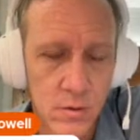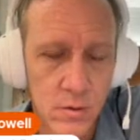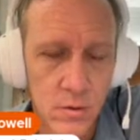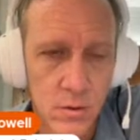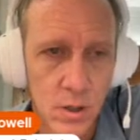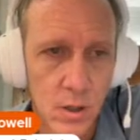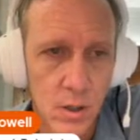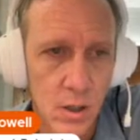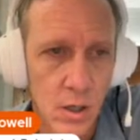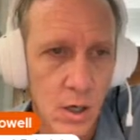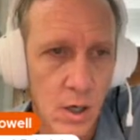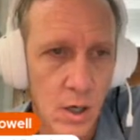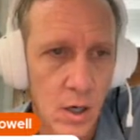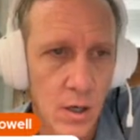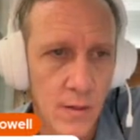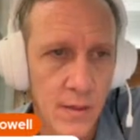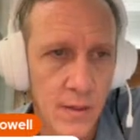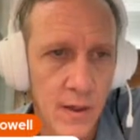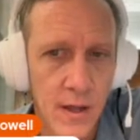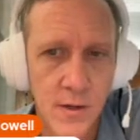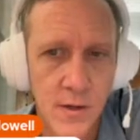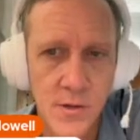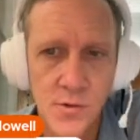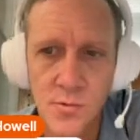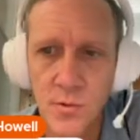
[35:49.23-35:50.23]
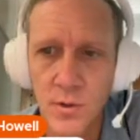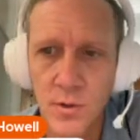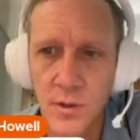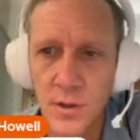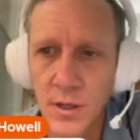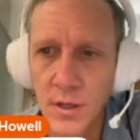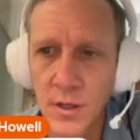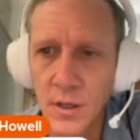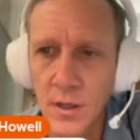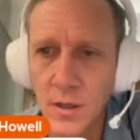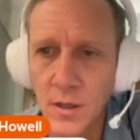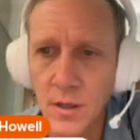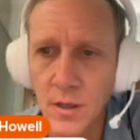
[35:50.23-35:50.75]
That is
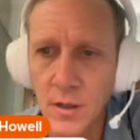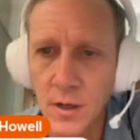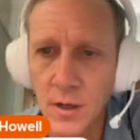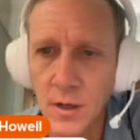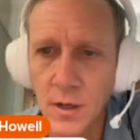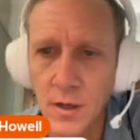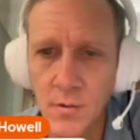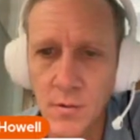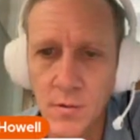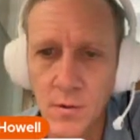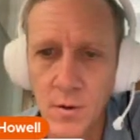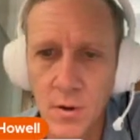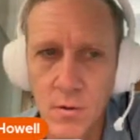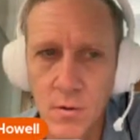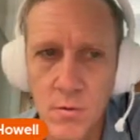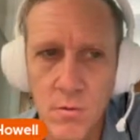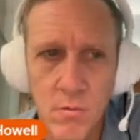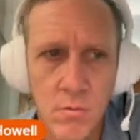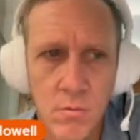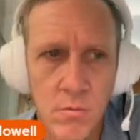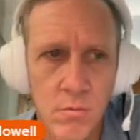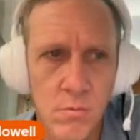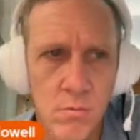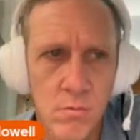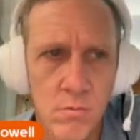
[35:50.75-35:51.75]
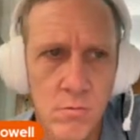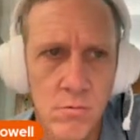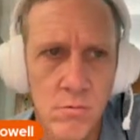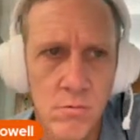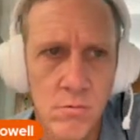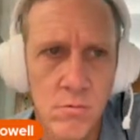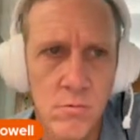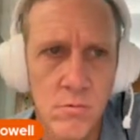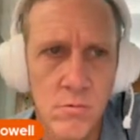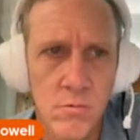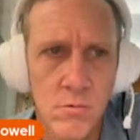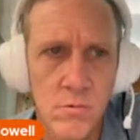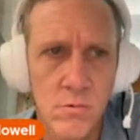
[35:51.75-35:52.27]
really, and I don't know
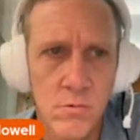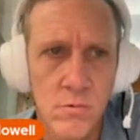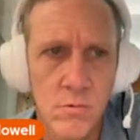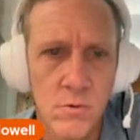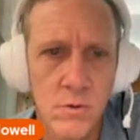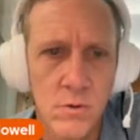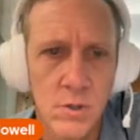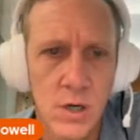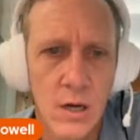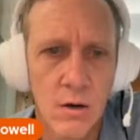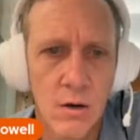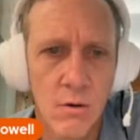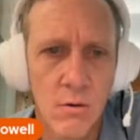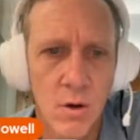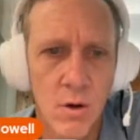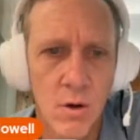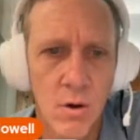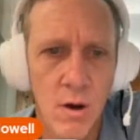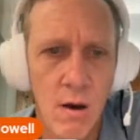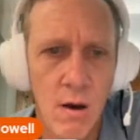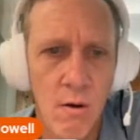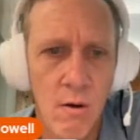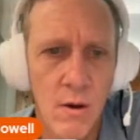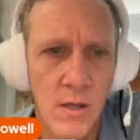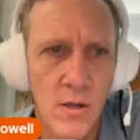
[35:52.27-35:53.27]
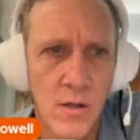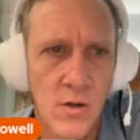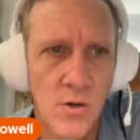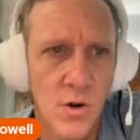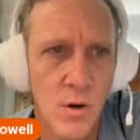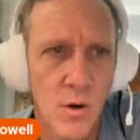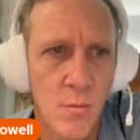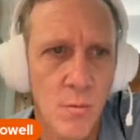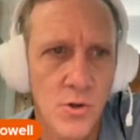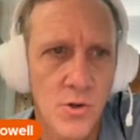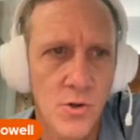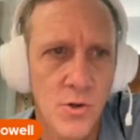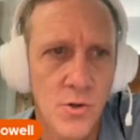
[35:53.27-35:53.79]
how I can
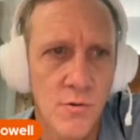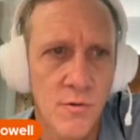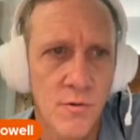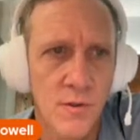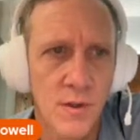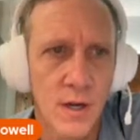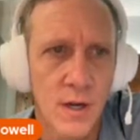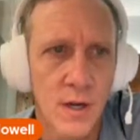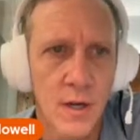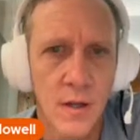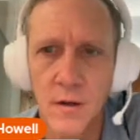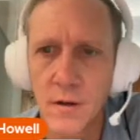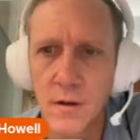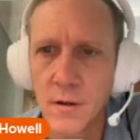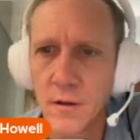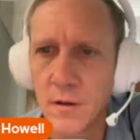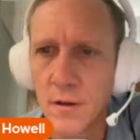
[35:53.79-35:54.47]
troubleshoot that.